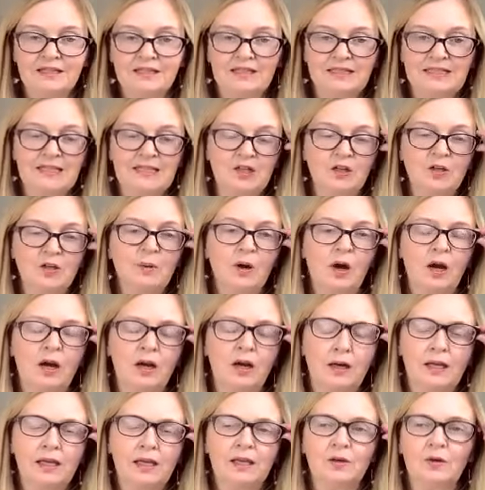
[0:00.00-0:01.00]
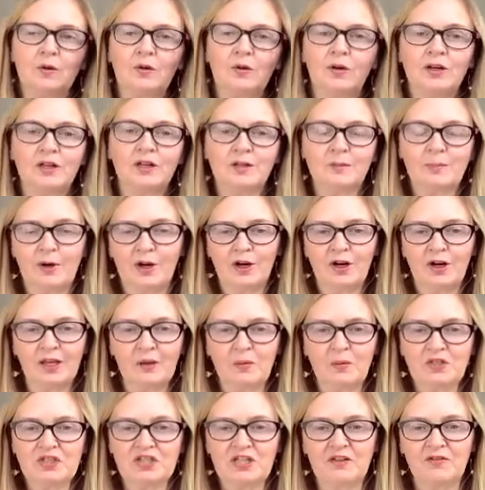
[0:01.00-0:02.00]
dinner party or your party,
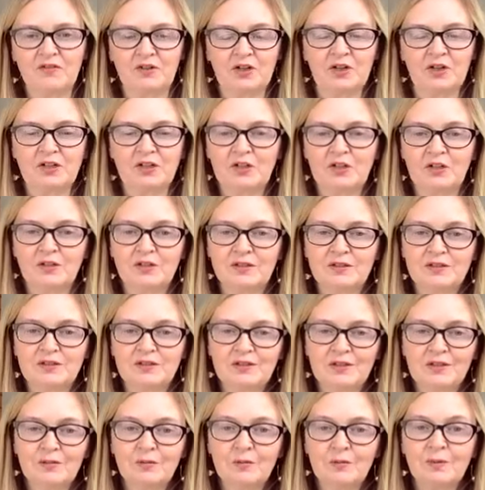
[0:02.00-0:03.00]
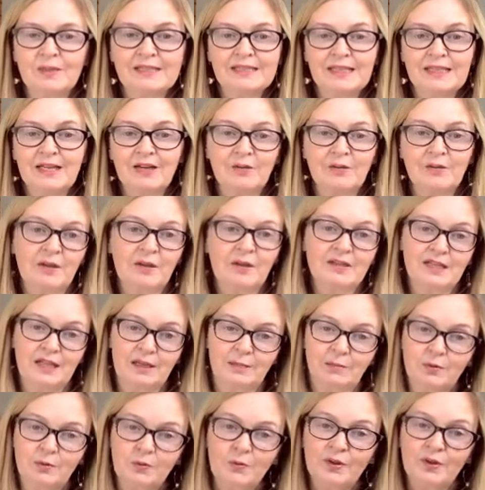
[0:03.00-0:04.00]
whichever, who will be sitting around the
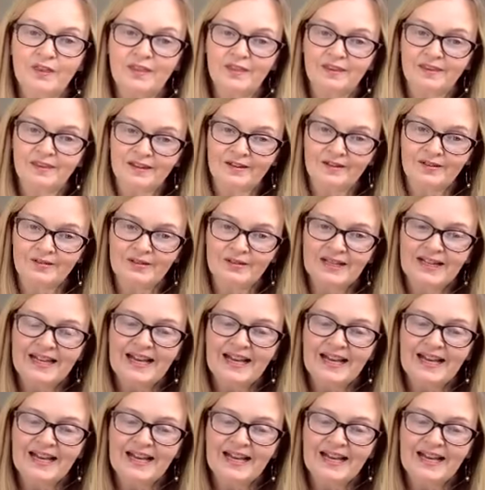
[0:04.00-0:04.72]
table with you.